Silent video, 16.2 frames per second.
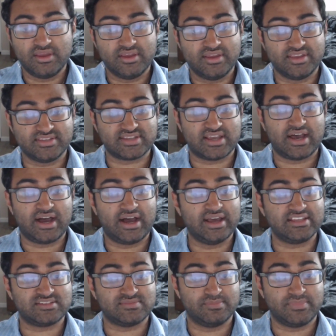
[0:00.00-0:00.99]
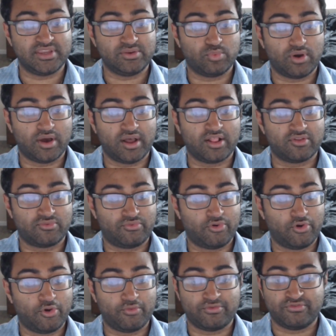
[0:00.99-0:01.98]
His eyes, meanwhile,
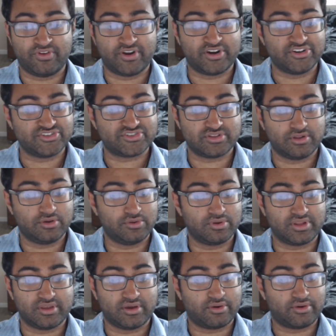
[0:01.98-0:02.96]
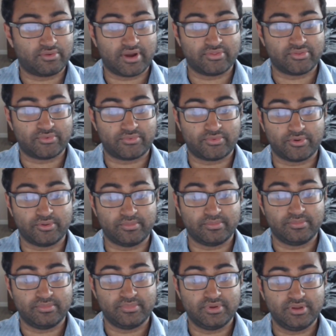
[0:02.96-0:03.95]
roved very slowly around the room.
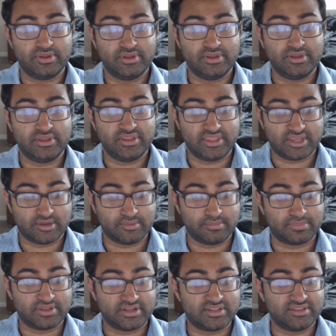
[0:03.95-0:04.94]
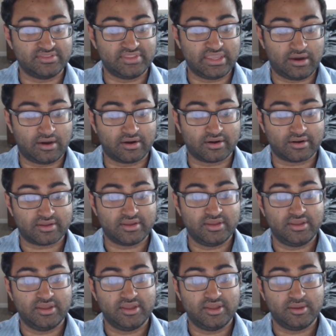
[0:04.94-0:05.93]
He completed the arc
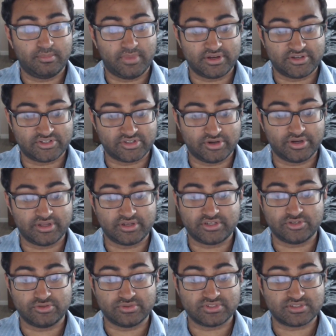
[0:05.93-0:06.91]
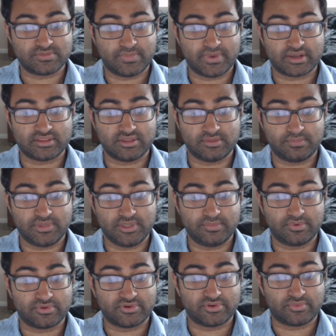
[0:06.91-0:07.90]
by turning to inspect the
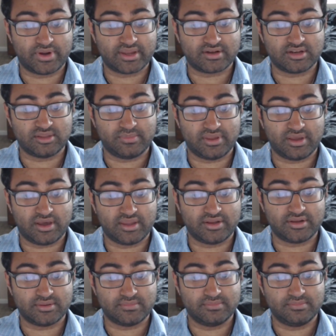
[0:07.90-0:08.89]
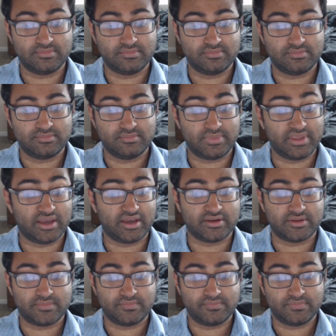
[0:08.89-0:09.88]
people directly behind him. Behind.